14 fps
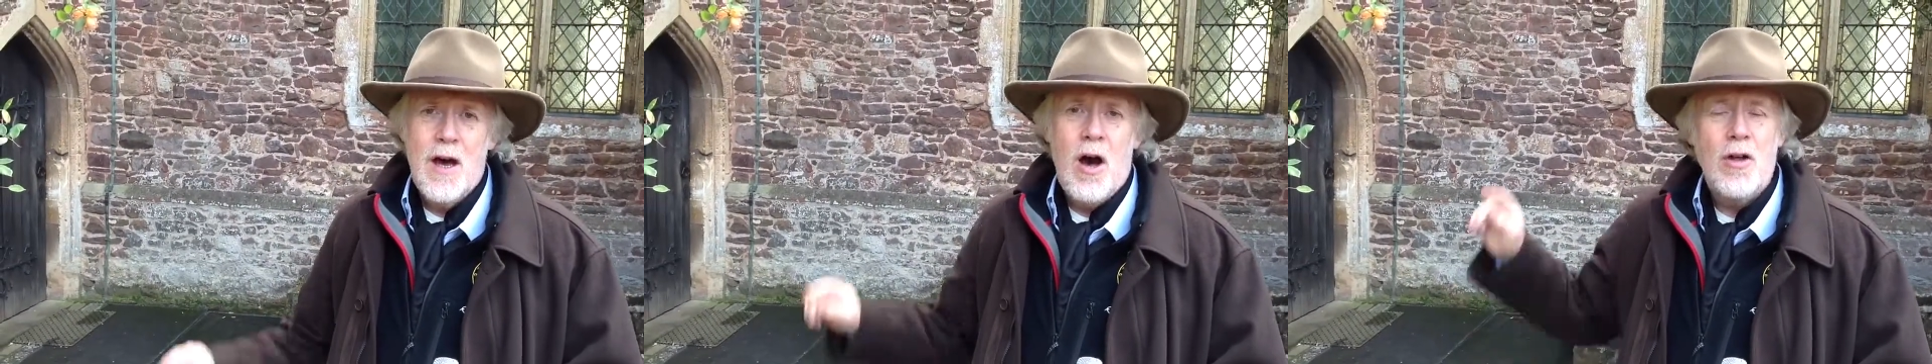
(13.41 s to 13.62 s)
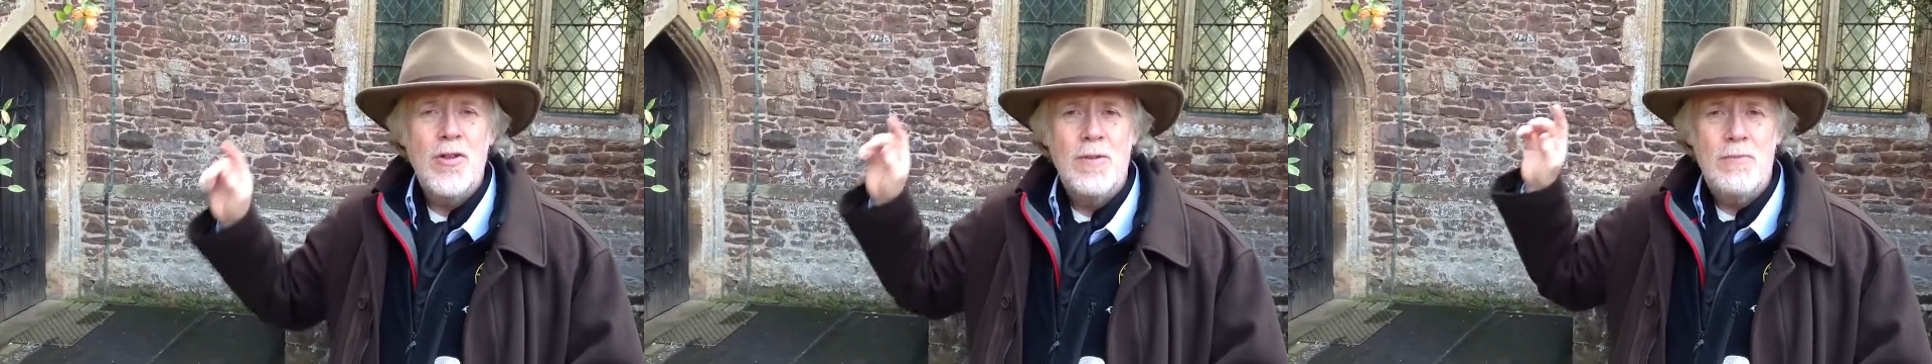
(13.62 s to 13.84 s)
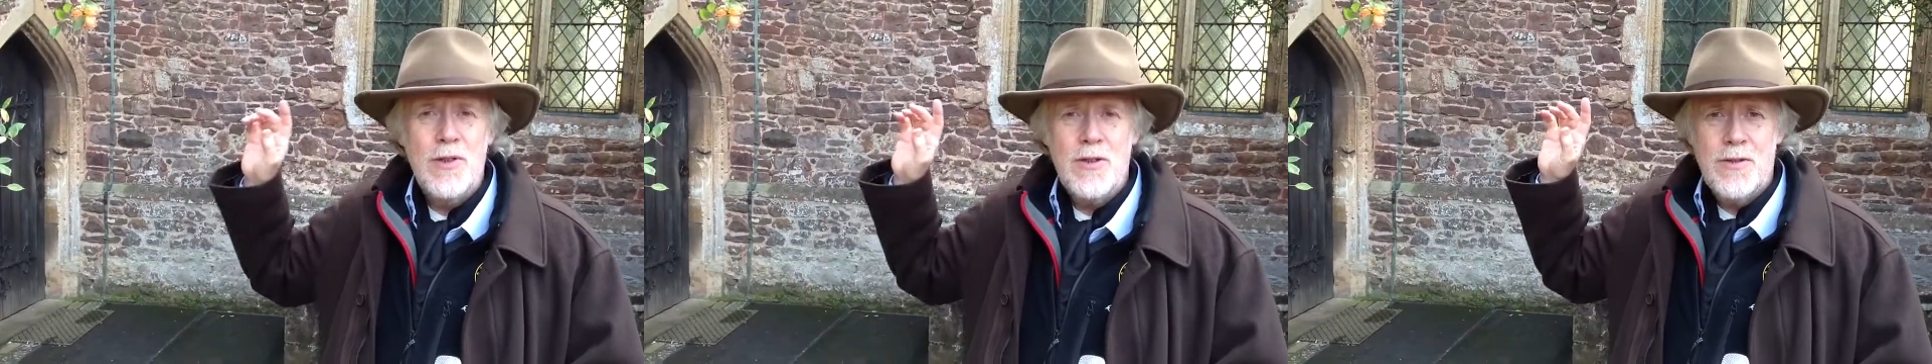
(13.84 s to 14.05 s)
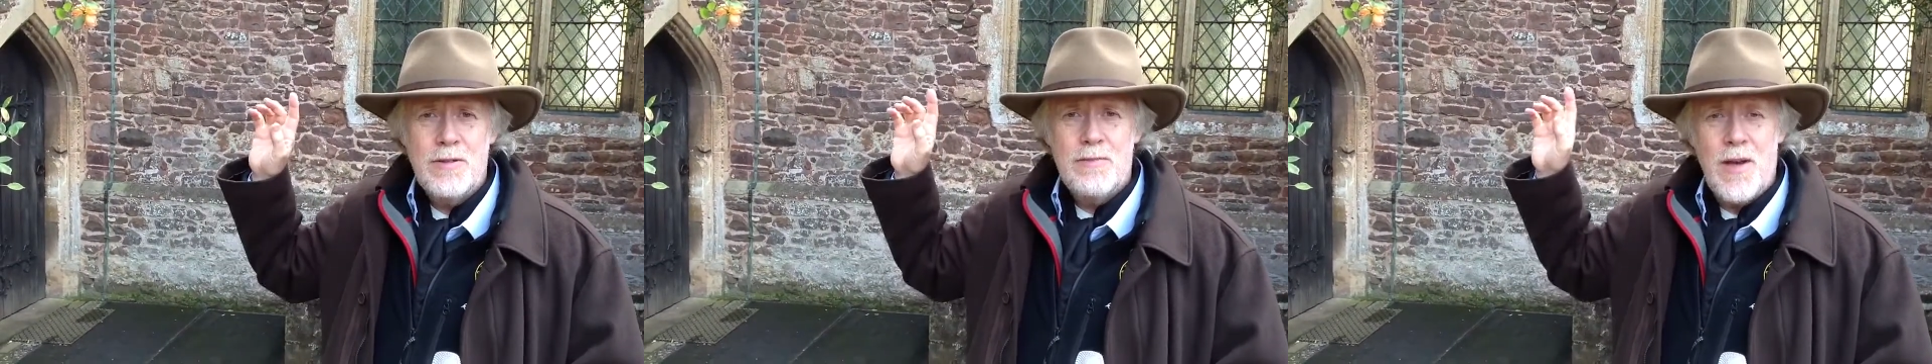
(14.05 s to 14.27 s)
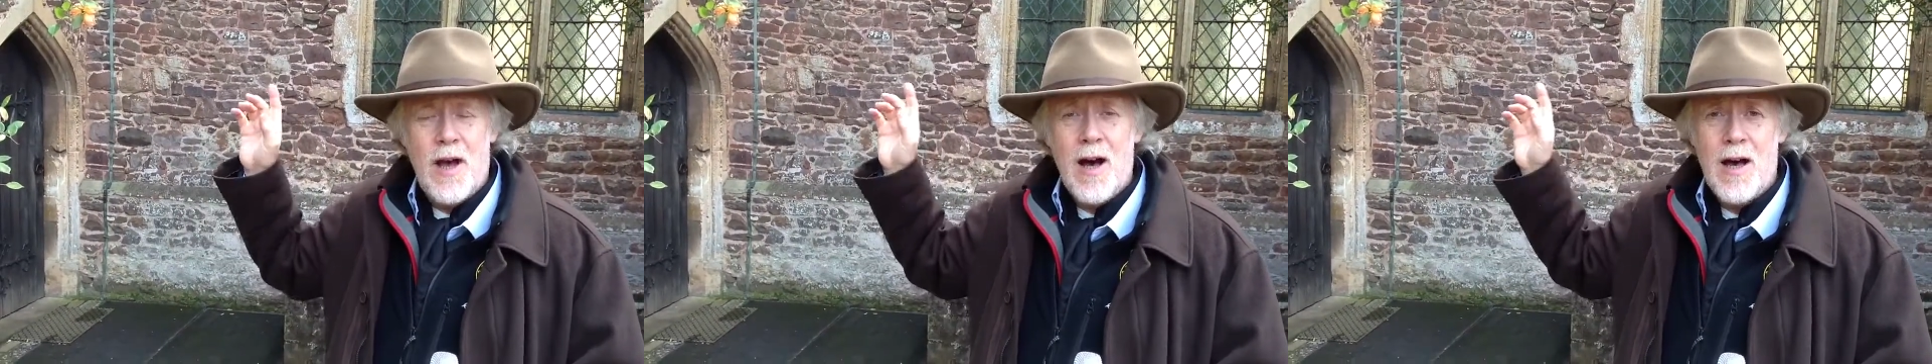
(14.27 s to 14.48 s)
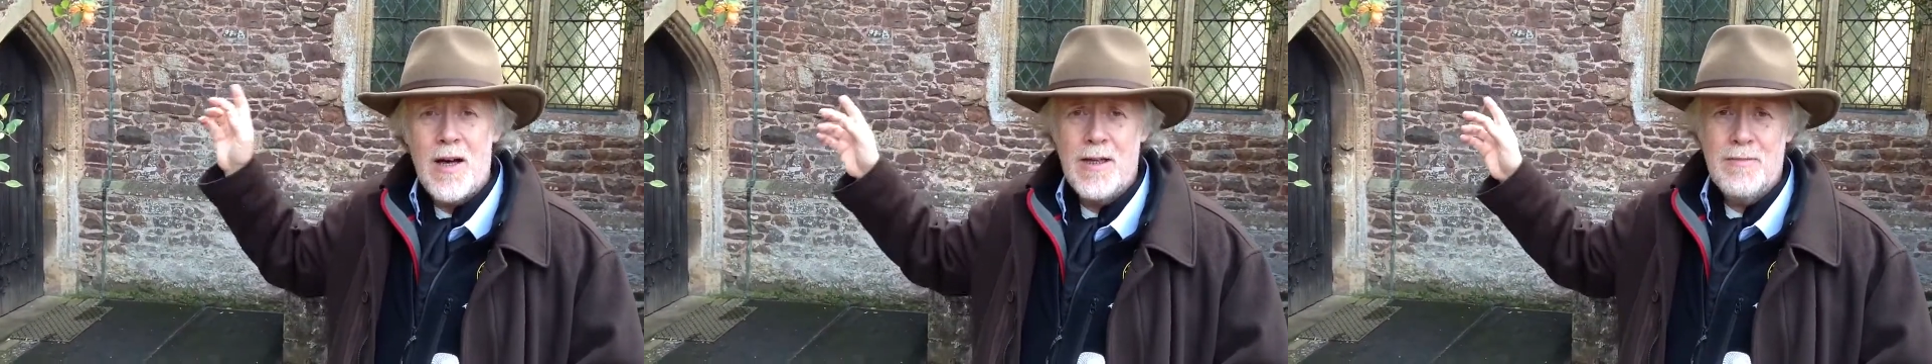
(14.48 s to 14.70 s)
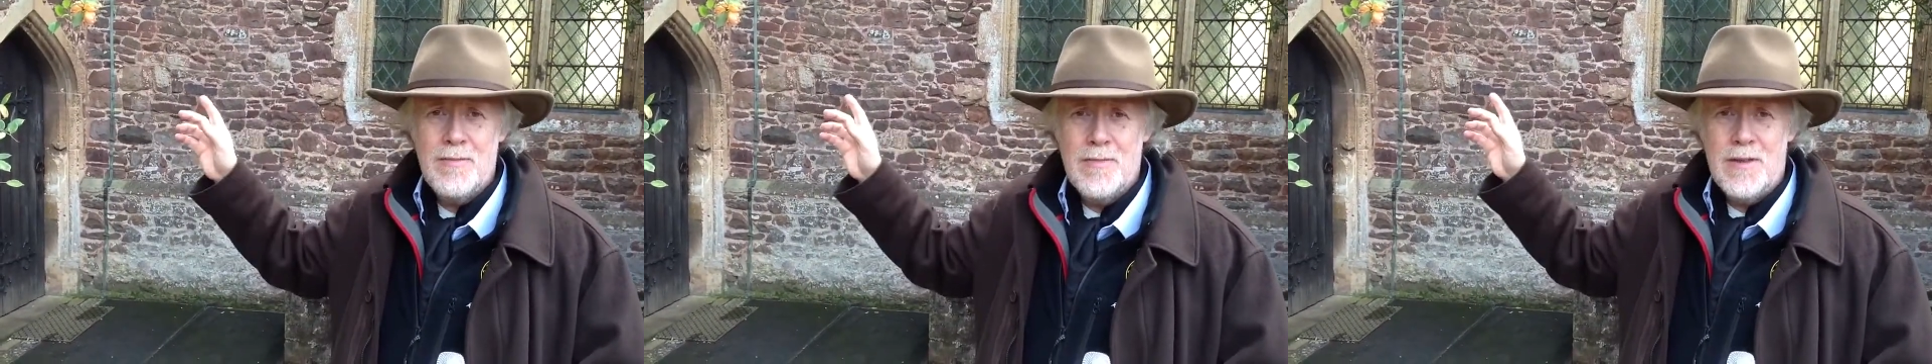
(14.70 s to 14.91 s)
On the building
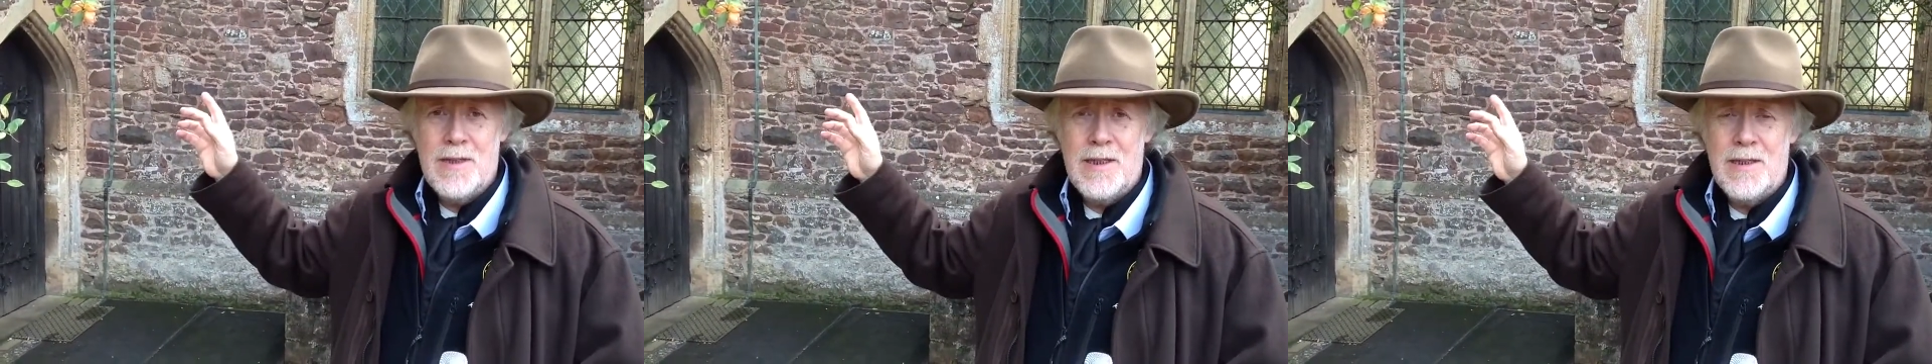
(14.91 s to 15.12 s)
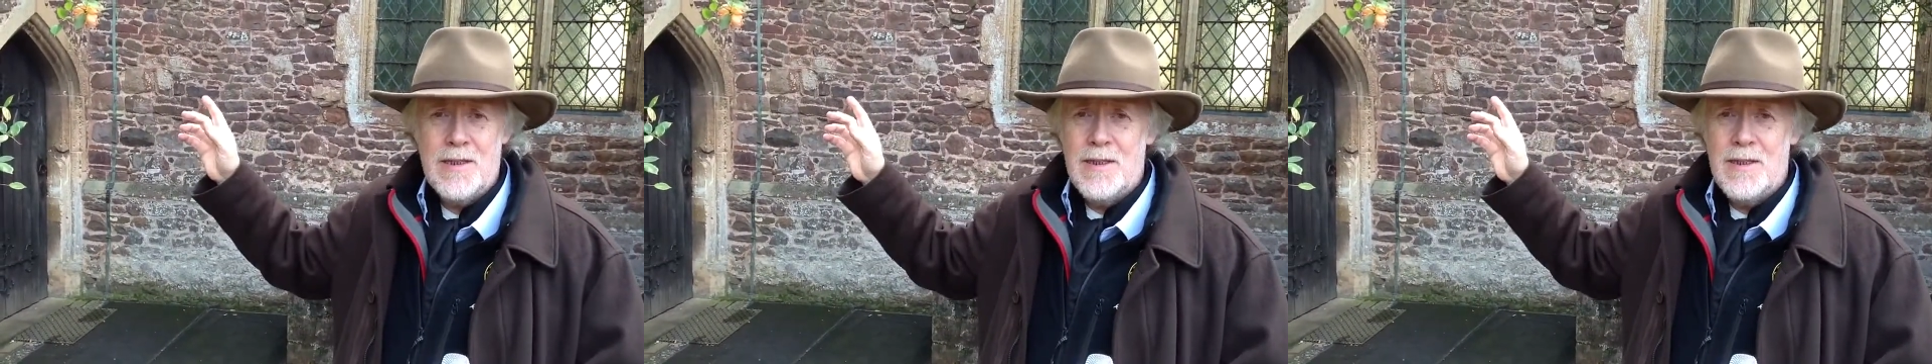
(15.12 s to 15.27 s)
behind me,